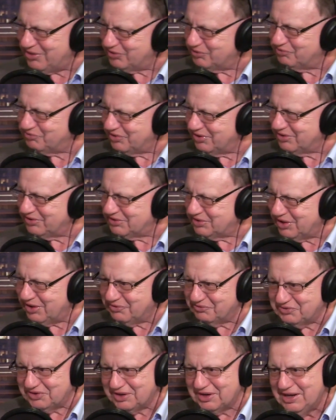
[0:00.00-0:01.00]

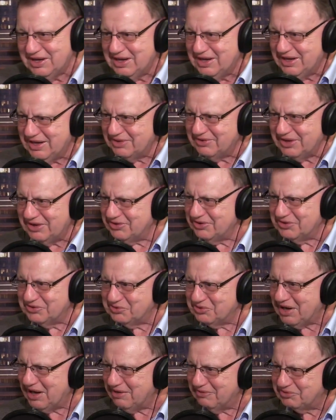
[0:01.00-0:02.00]
Philadelphia. Right. And then you
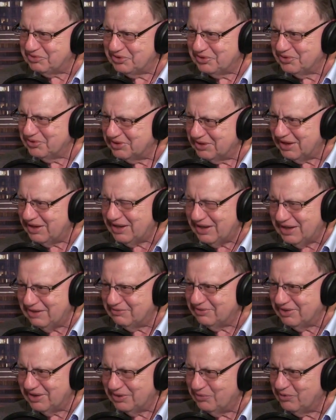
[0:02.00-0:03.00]
drive through and they have
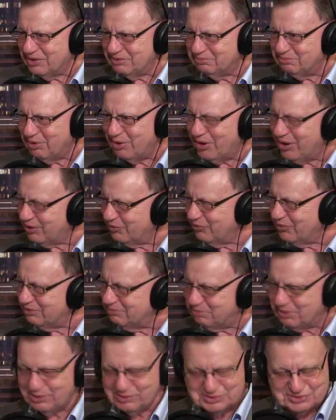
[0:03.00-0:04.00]
like one bar and one
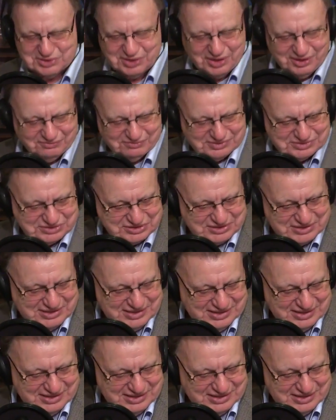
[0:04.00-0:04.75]
post office.